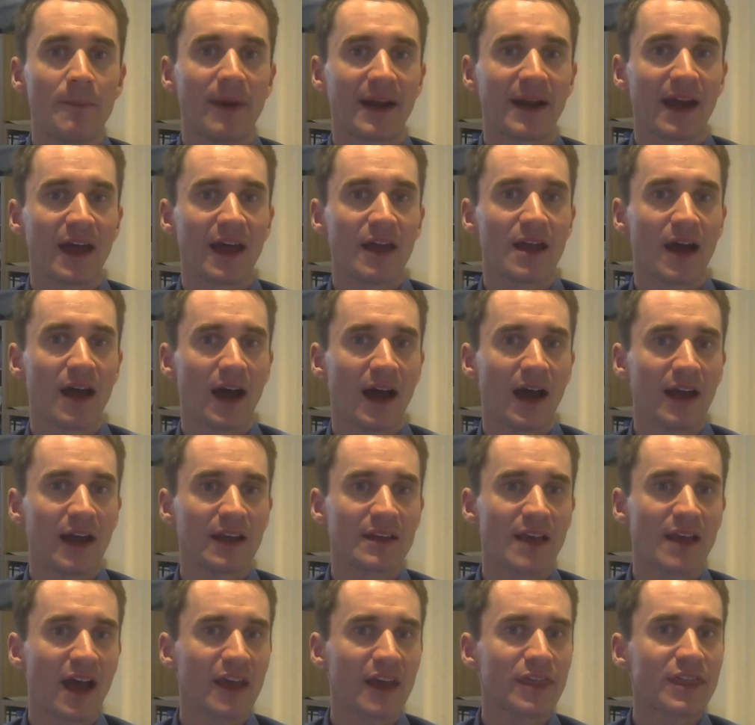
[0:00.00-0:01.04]
But
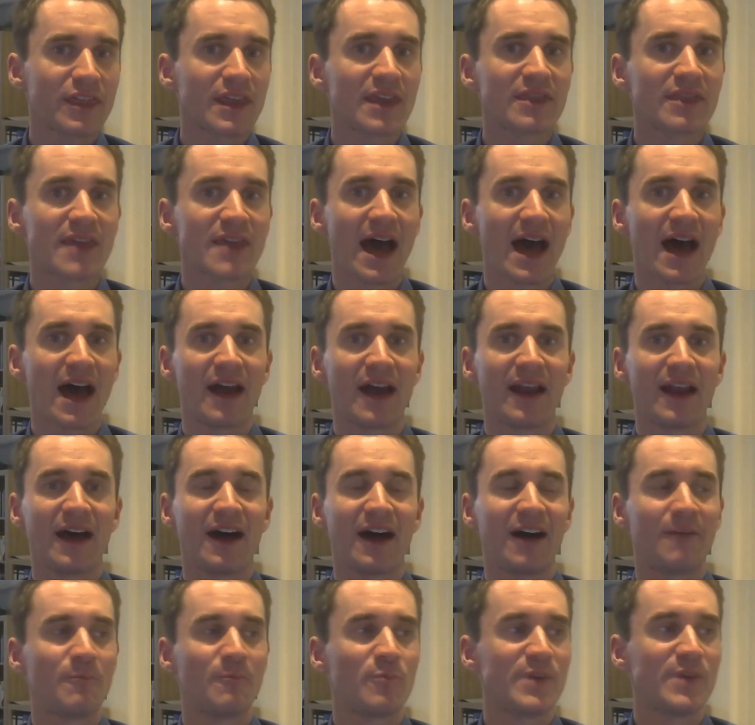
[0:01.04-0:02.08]
I think that
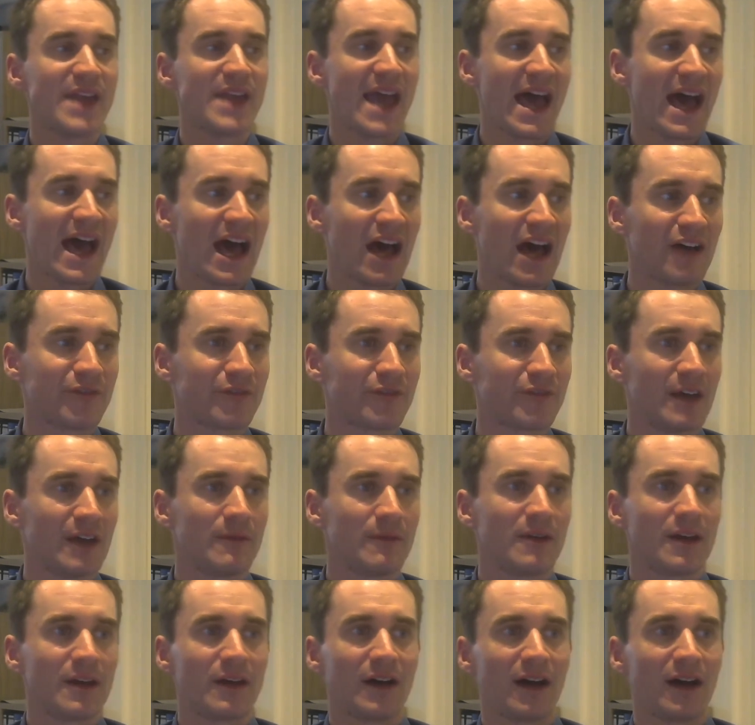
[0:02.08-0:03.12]
we have
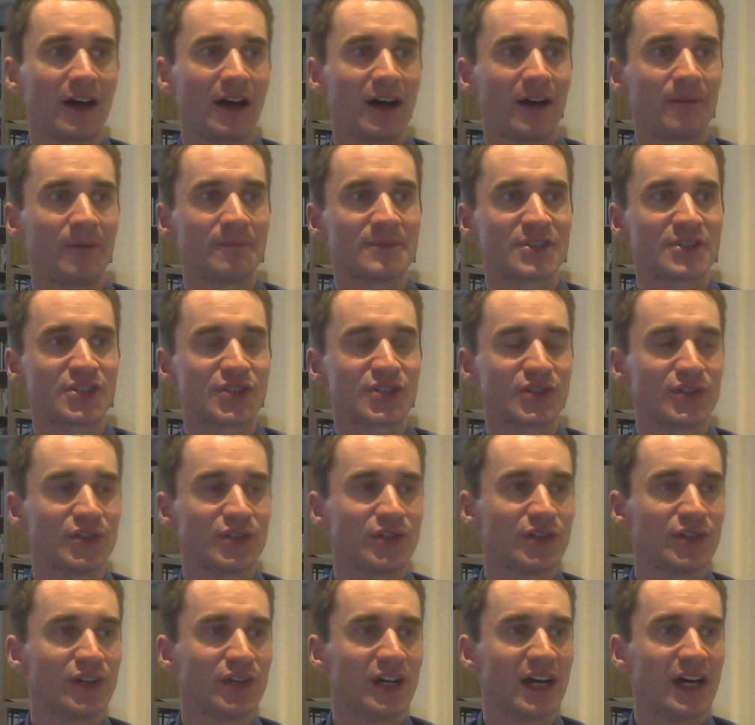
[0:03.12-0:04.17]

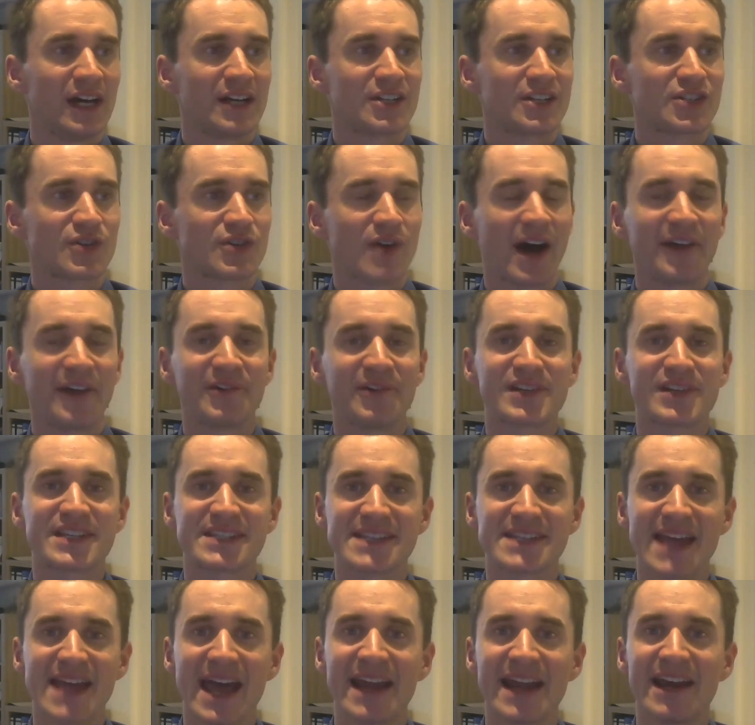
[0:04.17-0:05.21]
to
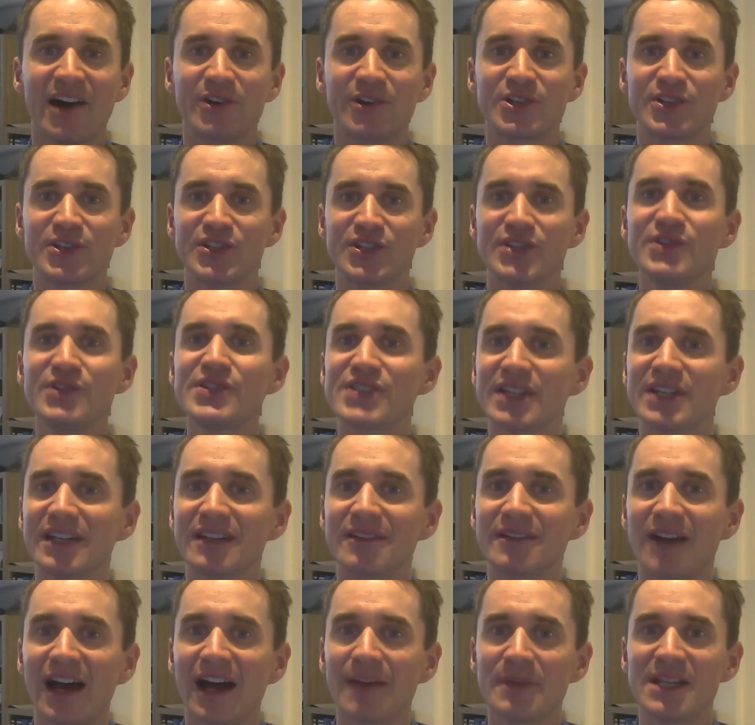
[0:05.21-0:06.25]
understand how to use it.
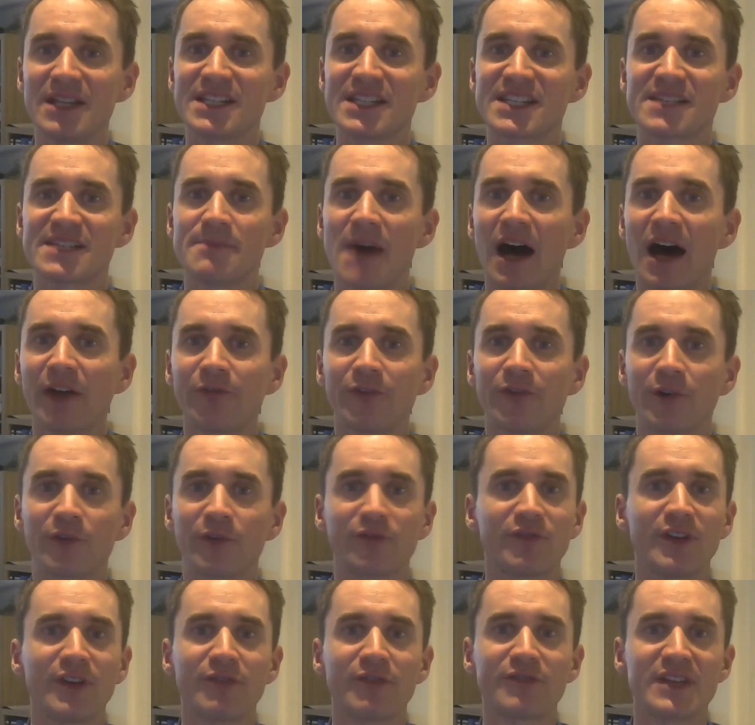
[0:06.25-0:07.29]
I mean,
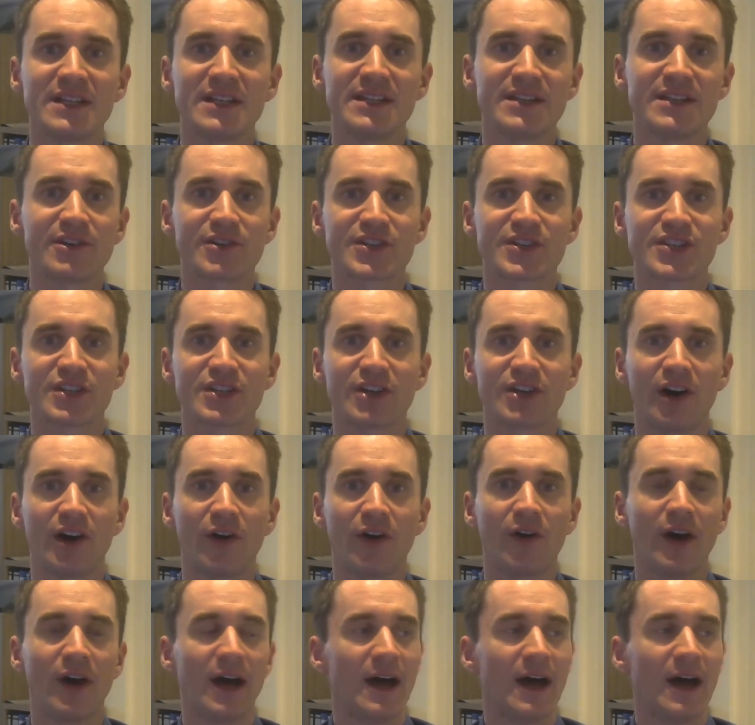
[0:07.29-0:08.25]
smartphones 15 years ago,